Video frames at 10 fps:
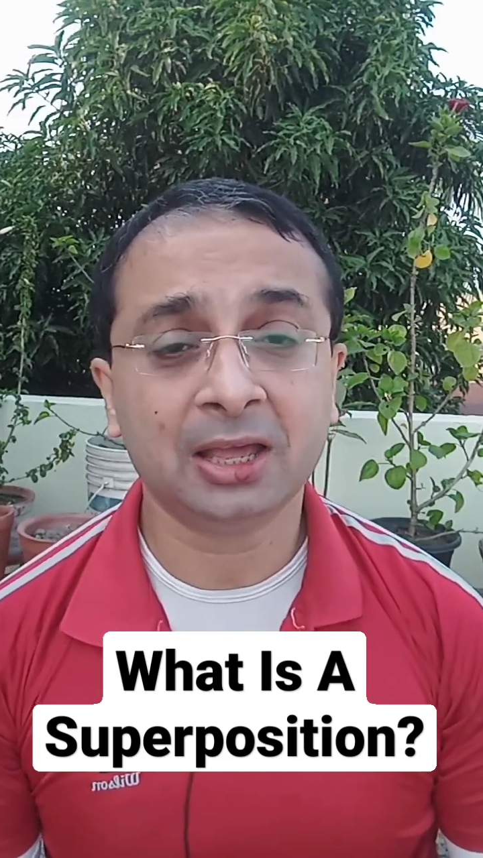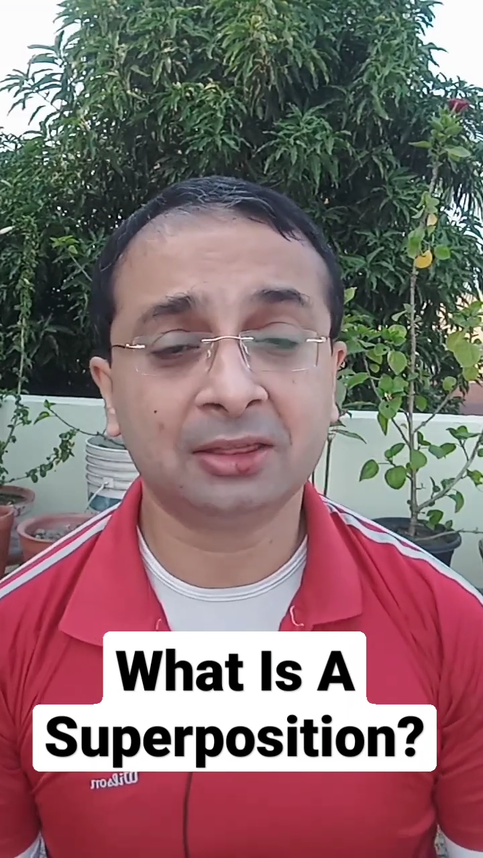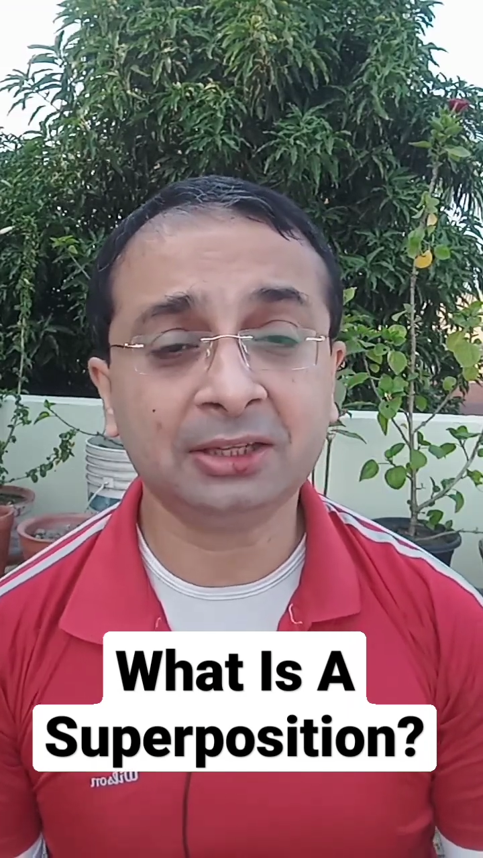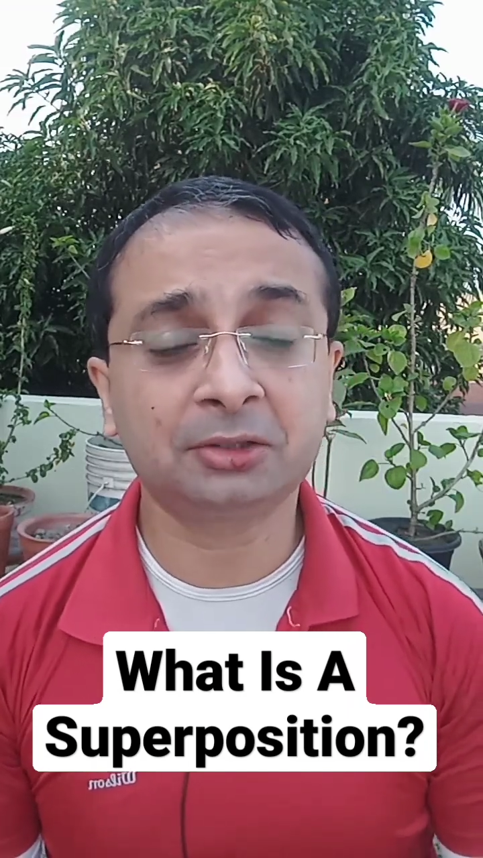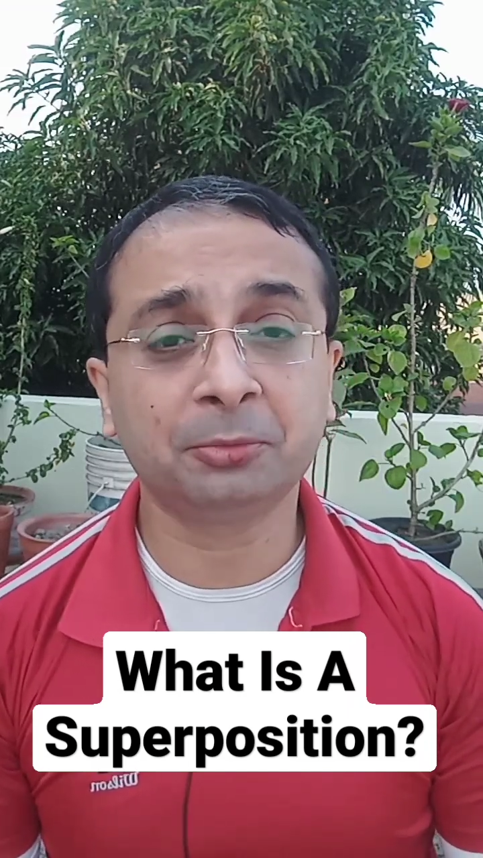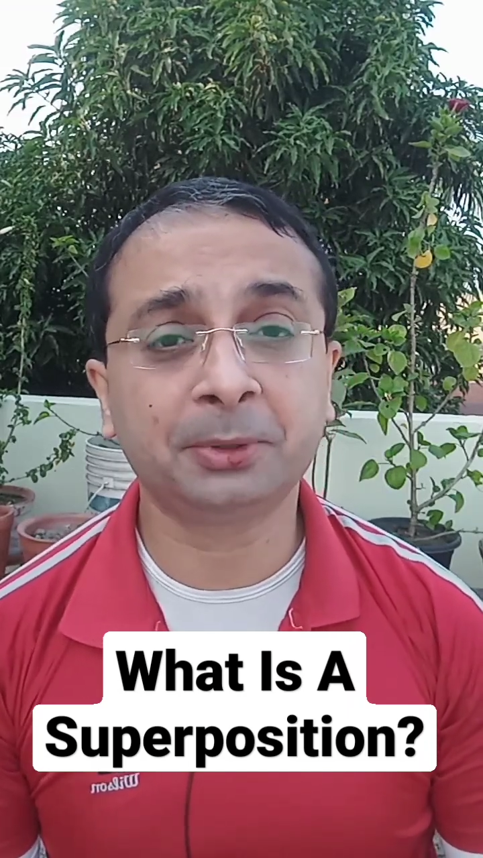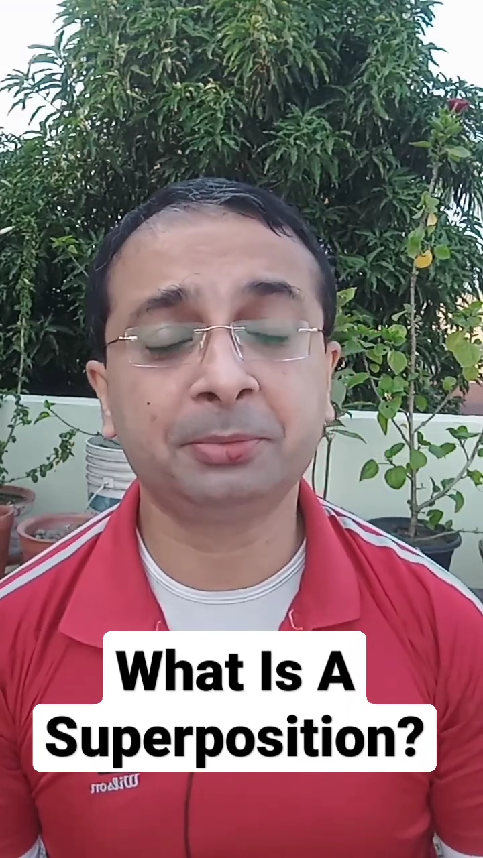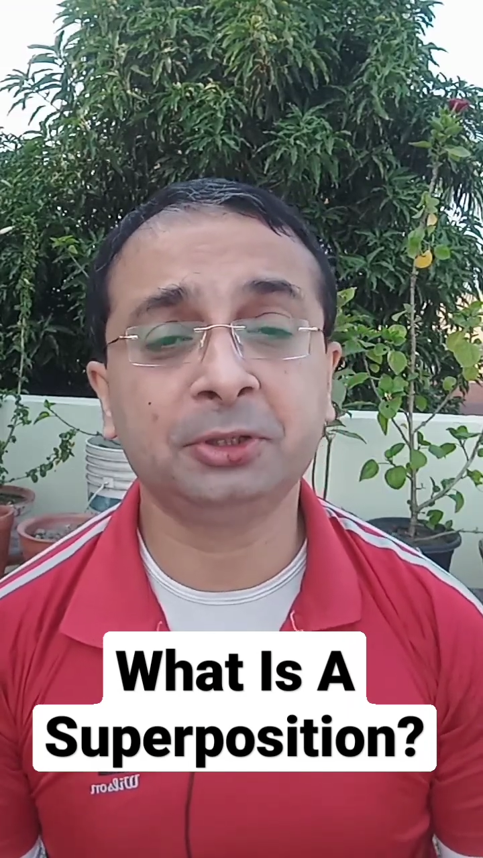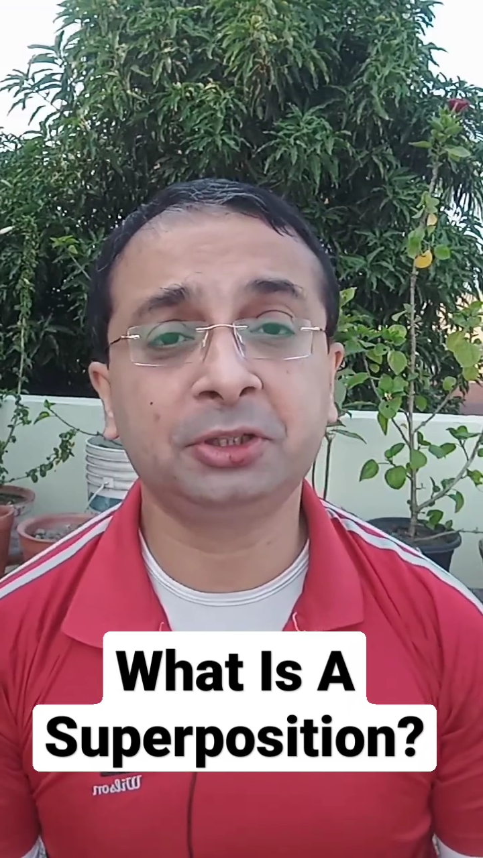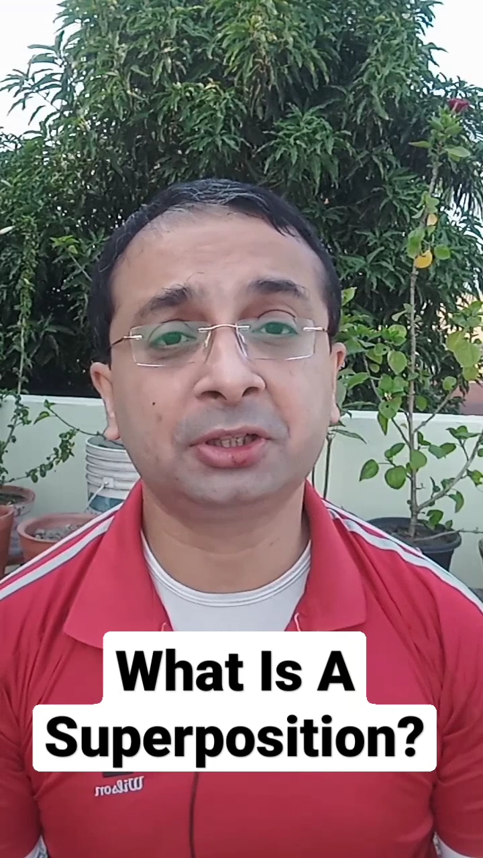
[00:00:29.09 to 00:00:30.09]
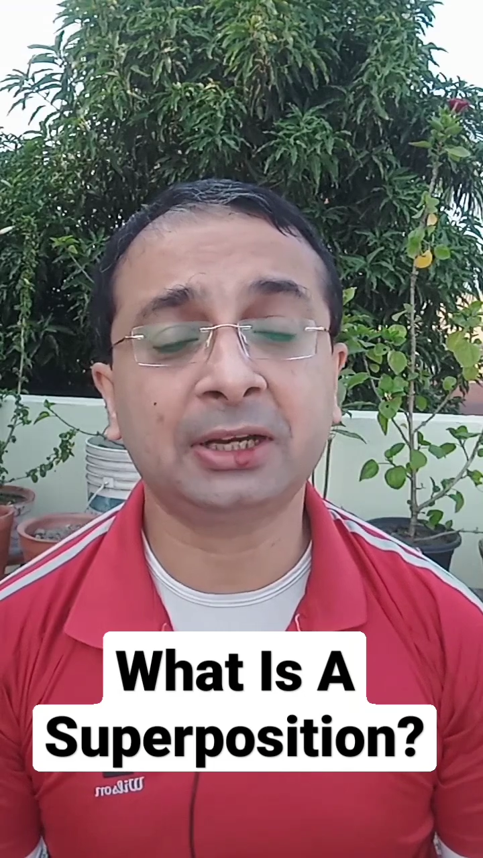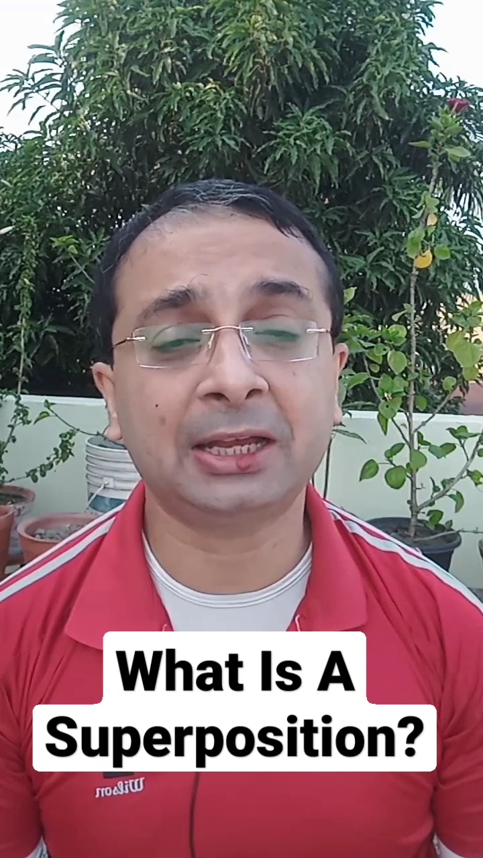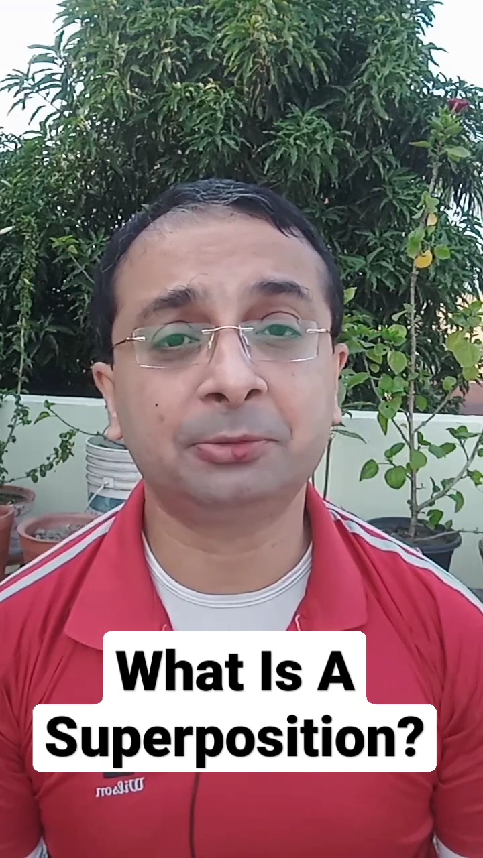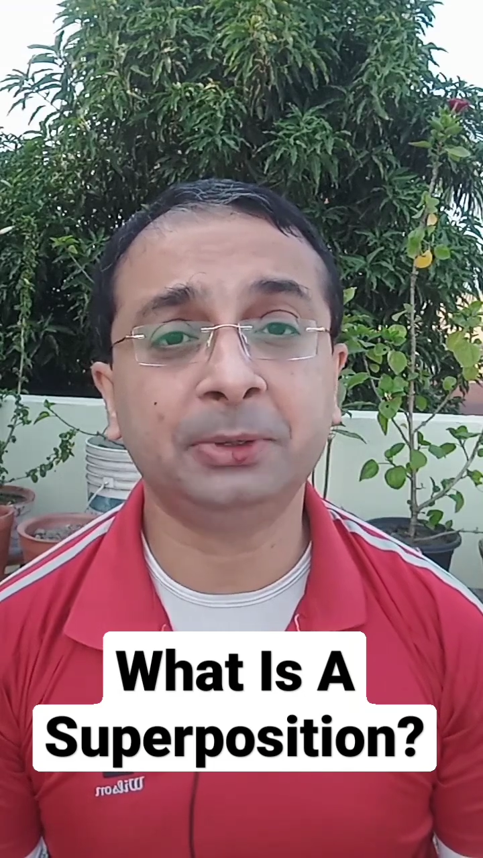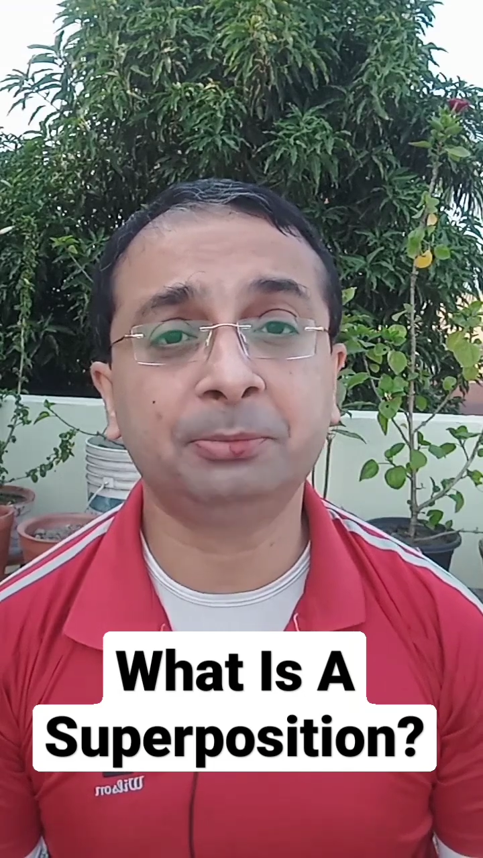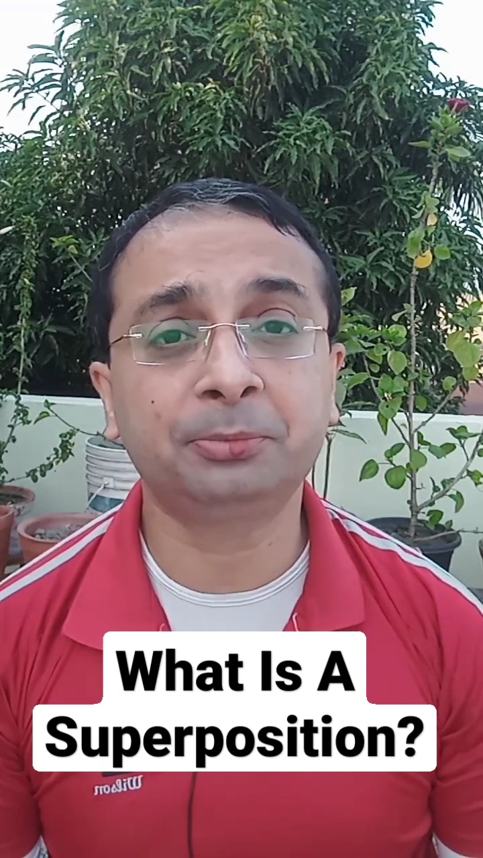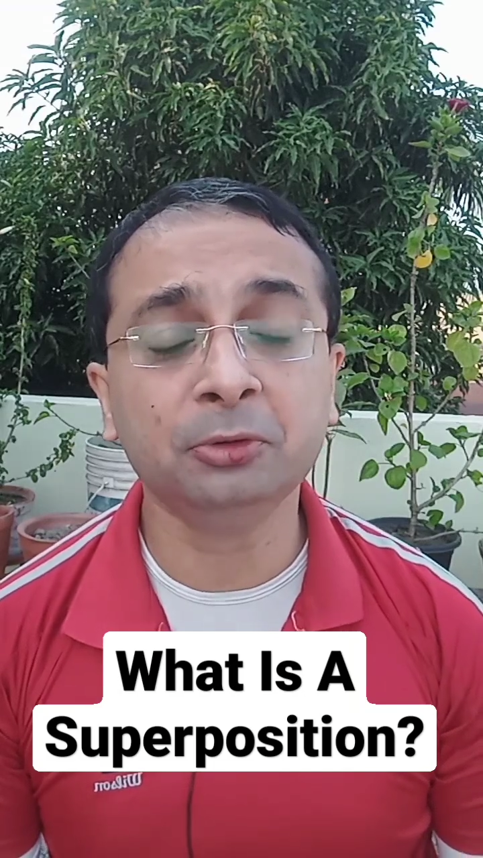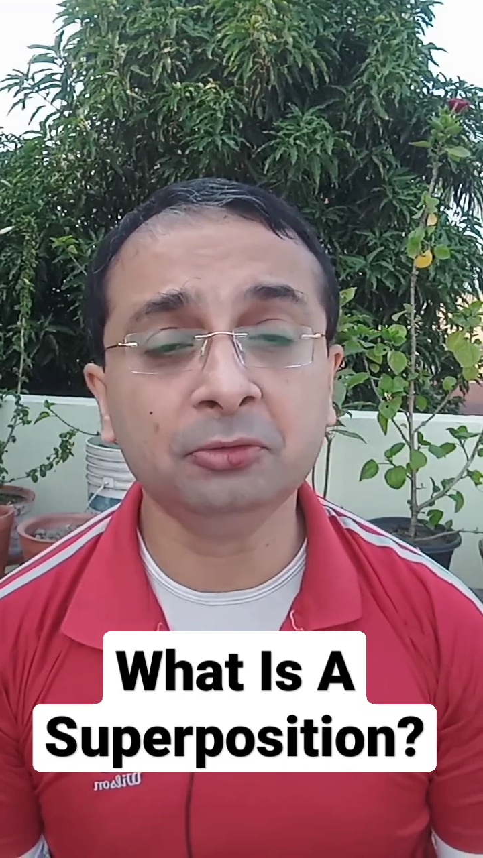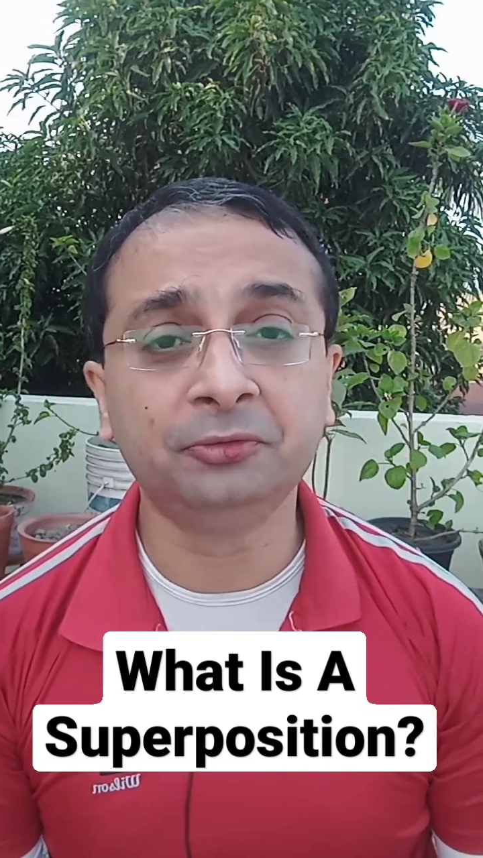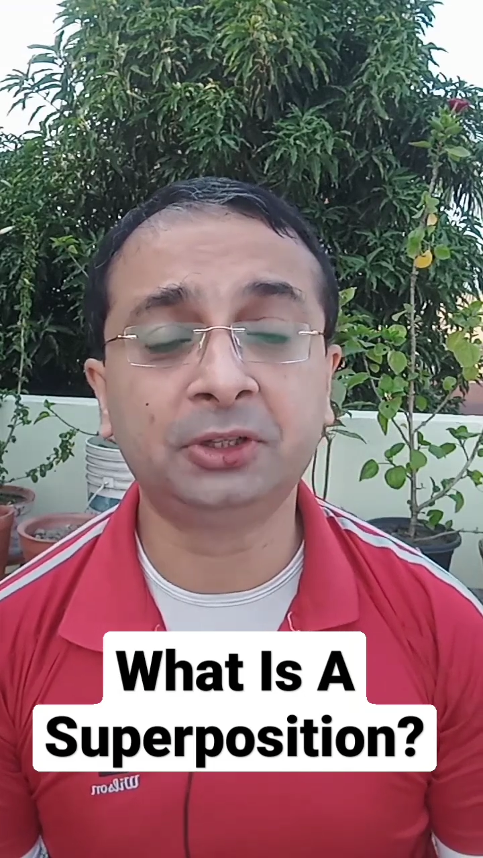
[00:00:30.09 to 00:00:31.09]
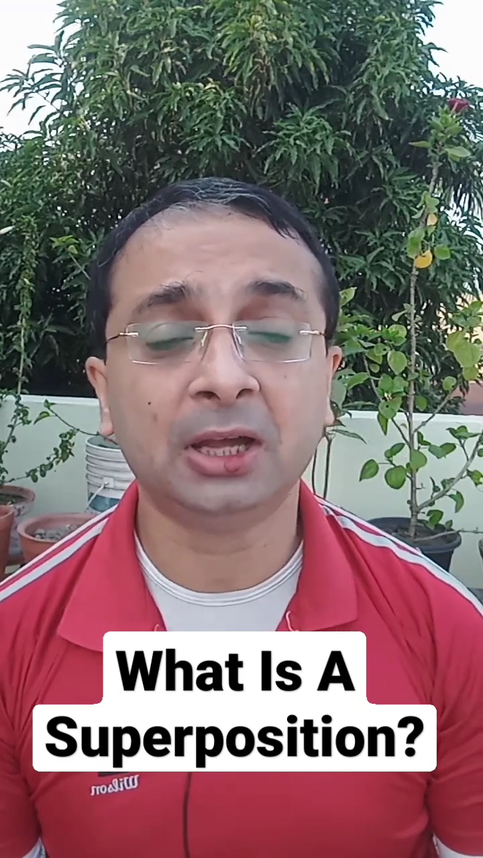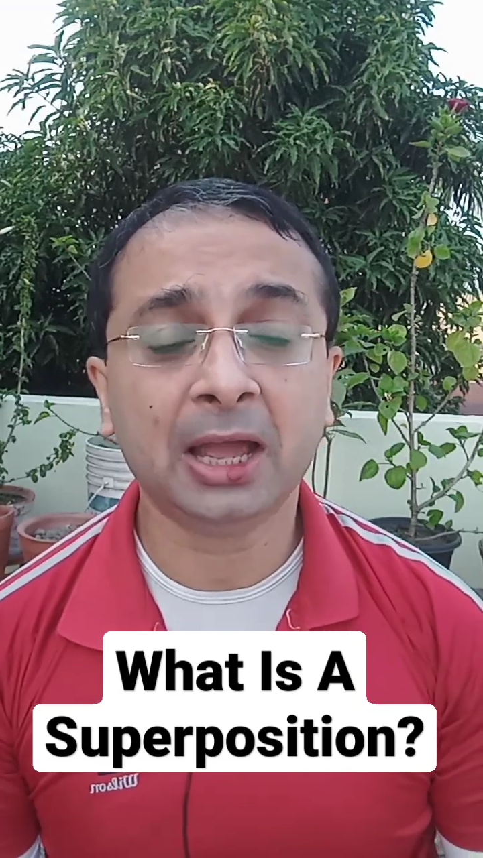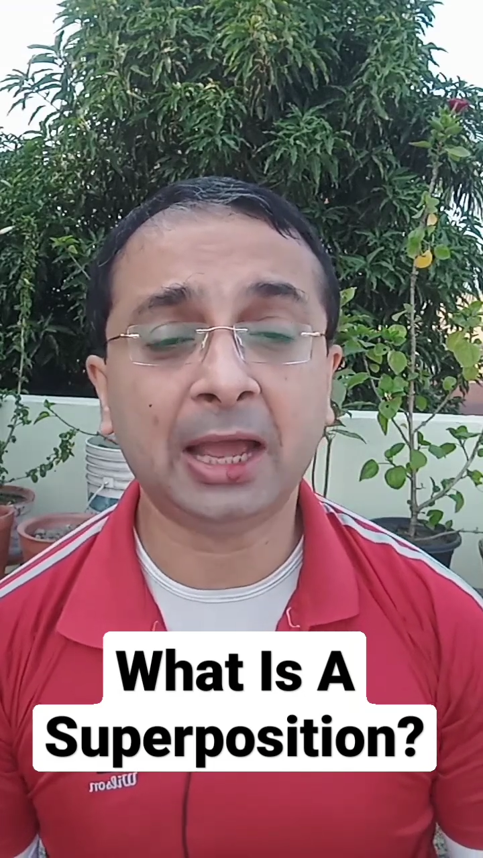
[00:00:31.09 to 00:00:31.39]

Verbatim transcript: This superposition has been proved